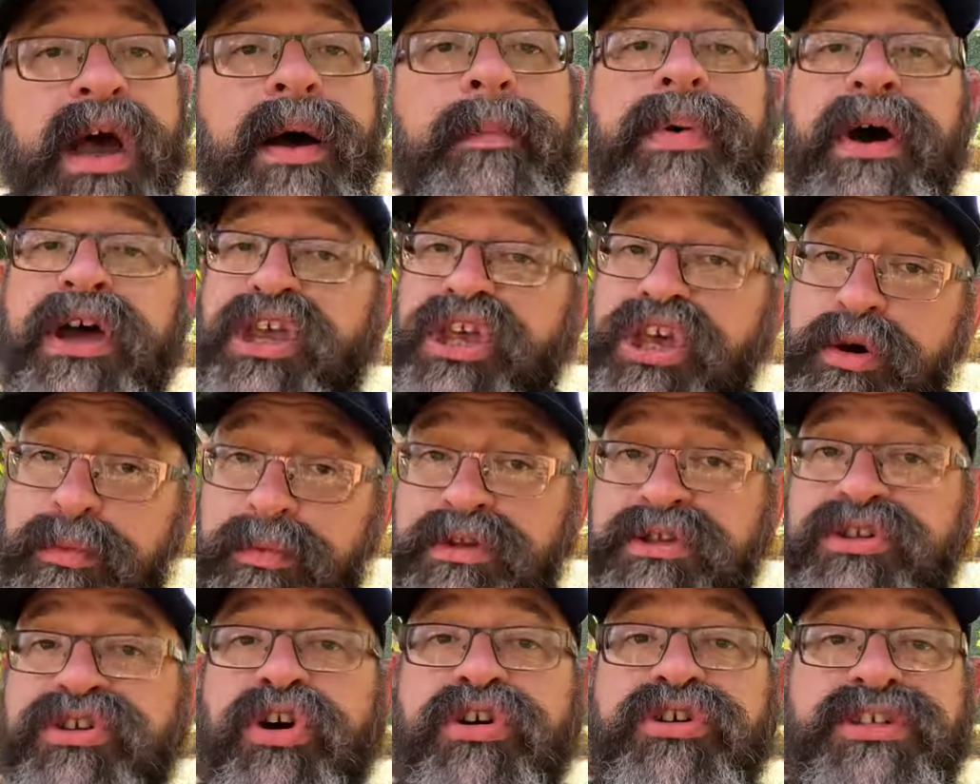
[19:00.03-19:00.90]
But
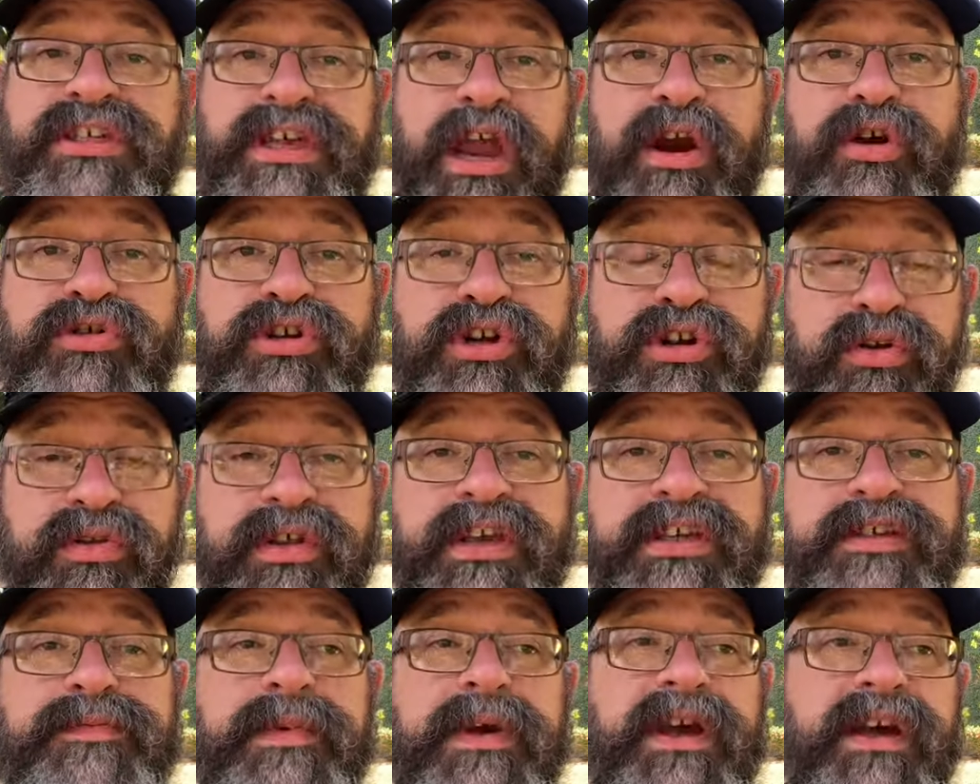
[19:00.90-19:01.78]
humans are scared to do
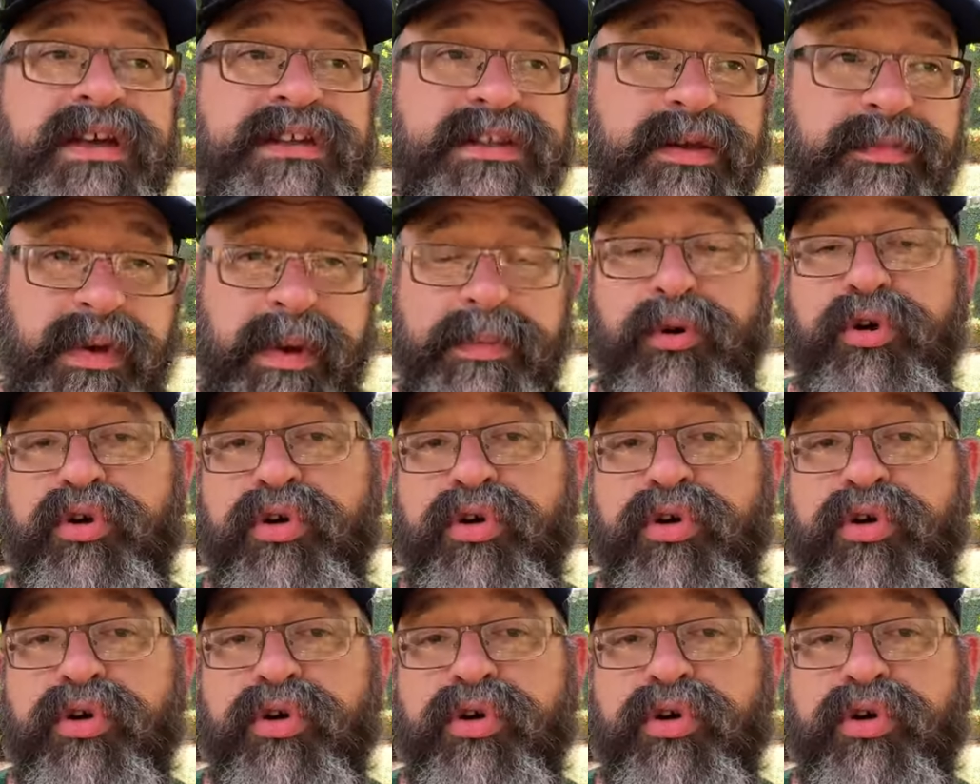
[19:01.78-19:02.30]
this because the people